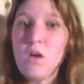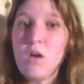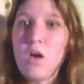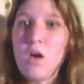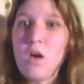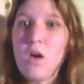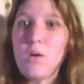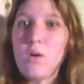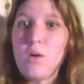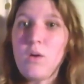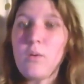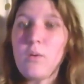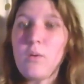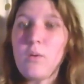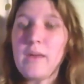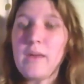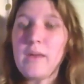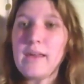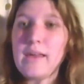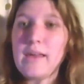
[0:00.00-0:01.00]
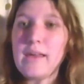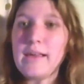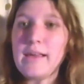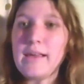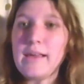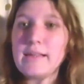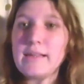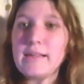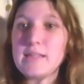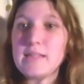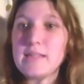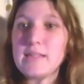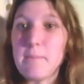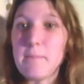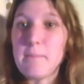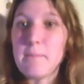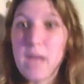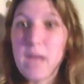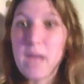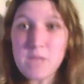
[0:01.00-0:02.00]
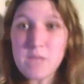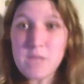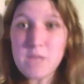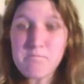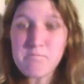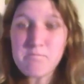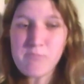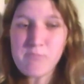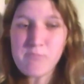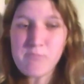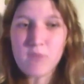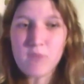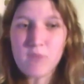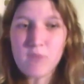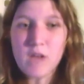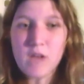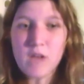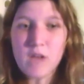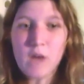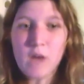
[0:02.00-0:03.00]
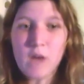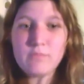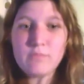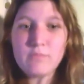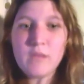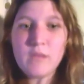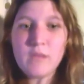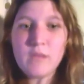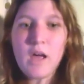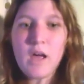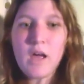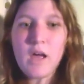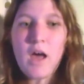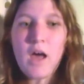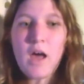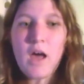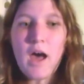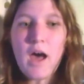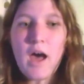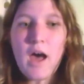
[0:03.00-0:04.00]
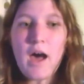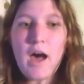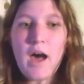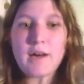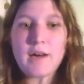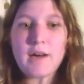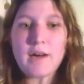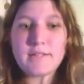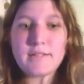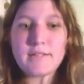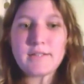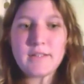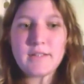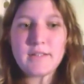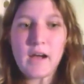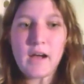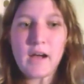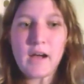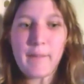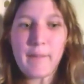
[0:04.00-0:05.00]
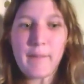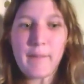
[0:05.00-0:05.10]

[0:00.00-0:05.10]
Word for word: who is the mayor of the town, and um,